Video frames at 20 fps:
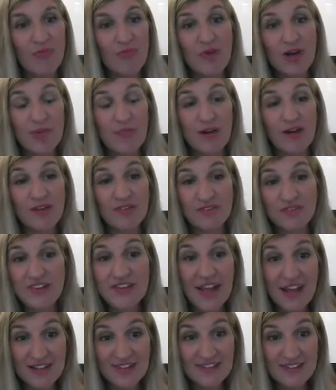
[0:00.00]
What about
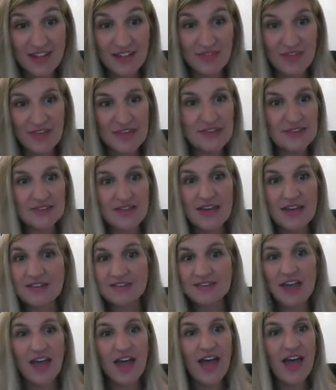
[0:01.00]
fiance
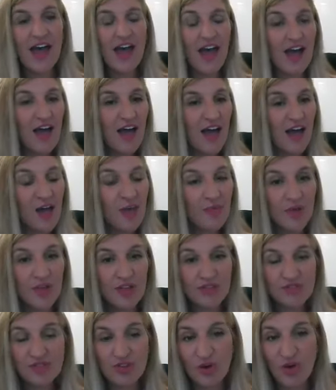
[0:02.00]
visas?
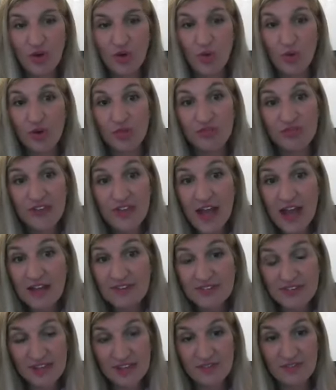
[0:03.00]
So
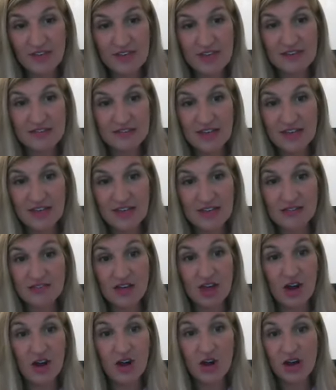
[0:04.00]
fiance
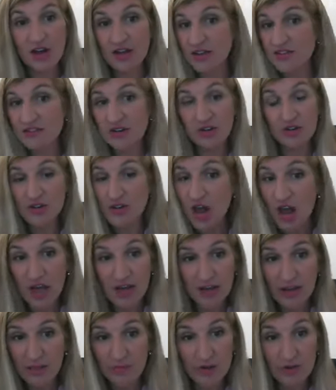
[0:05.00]
visas are considered
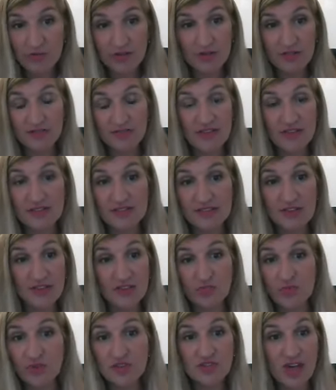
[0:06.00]
non-immigrant
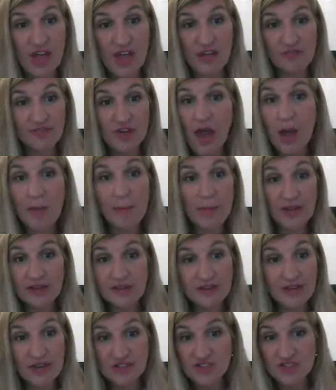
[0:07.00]
visas, which have not
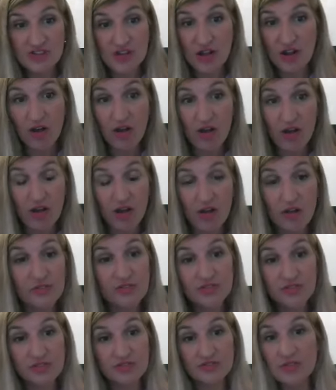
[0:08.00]
been touched at all.
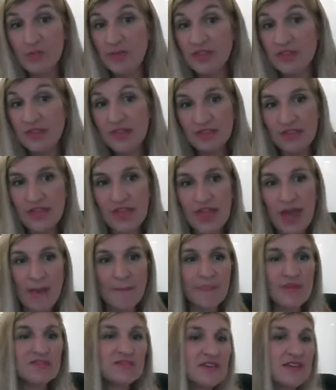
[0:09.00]
So assuming that the
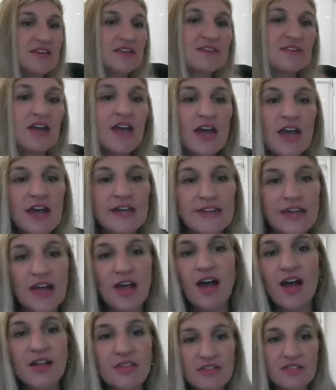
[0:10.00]
embassies and the
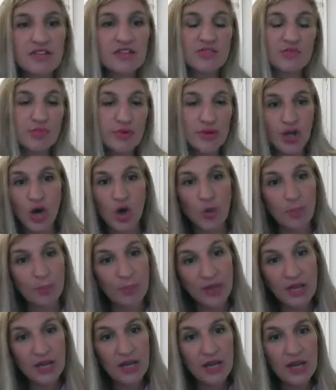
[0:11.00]
consulates
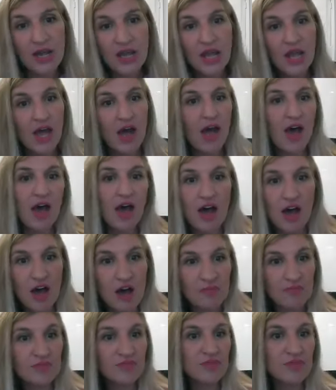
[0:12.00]
reopen,
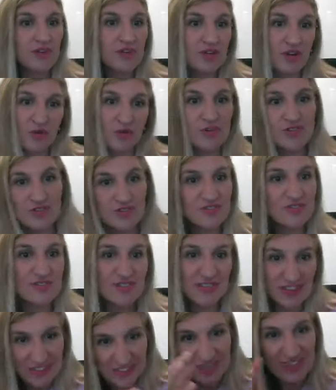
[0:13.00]
which is
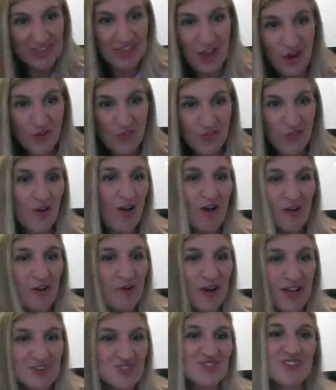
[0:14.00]
the overall
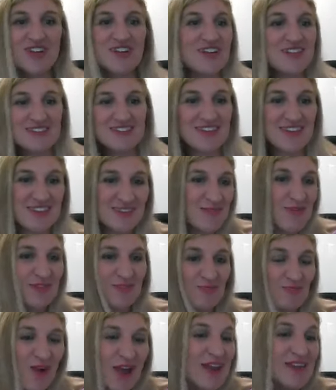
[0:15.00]
question is
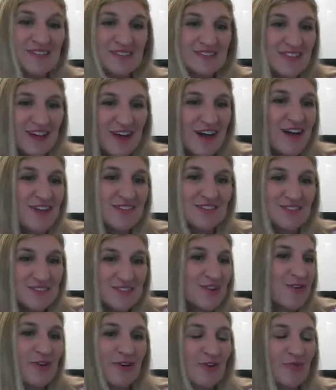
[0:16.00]
about when is the
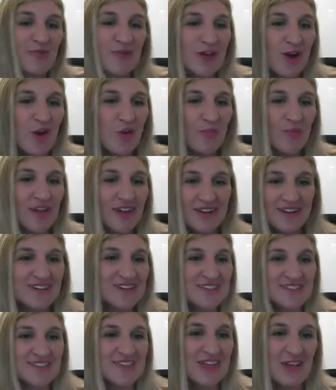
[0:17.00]
consulates going to reopen?
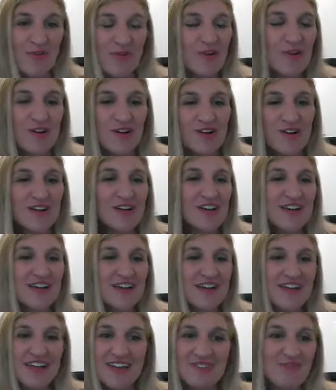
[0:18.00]
Because the order
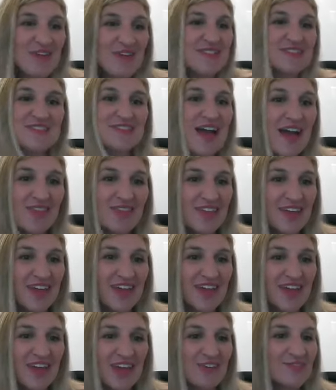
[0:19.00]
means
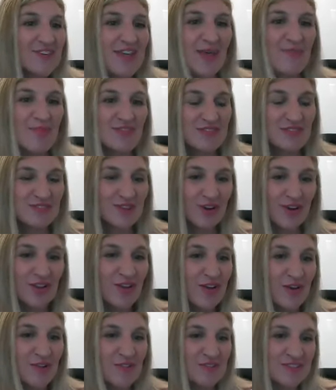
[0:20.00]
nothing if the embassies are
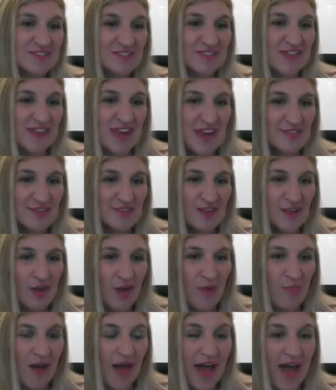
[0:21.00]
closed. 60 days could
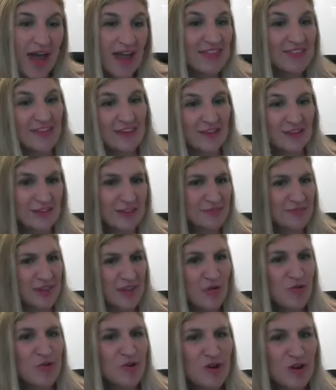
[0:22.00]
go by, they could lift
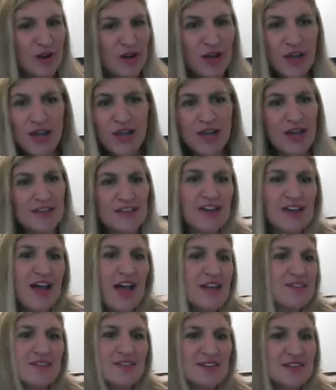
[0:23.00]
the order, and the
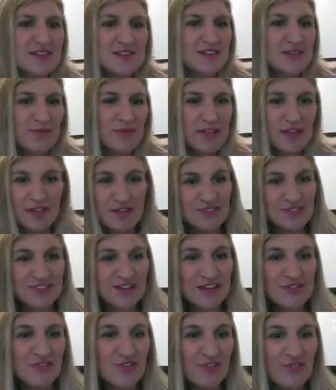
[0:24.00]
consulates can still be closed
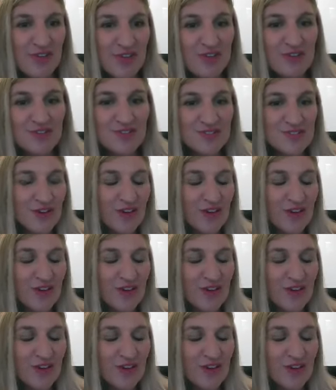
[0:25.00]
to interviews.